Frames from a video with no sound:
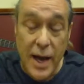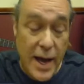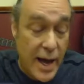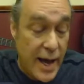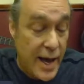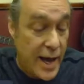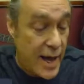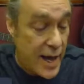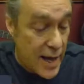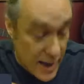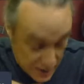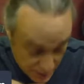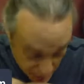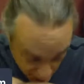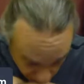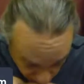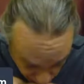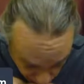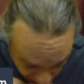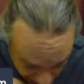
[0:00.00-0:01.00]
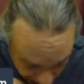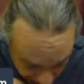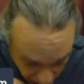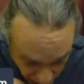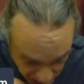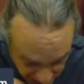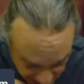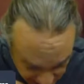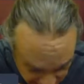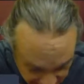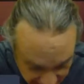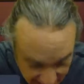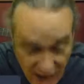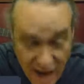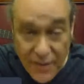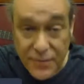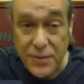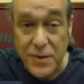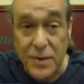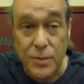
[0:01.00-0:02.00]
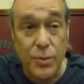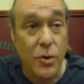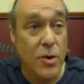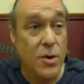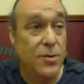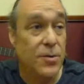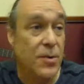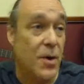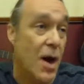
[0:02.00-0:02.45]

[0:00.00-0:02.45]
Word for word: And I would say half the board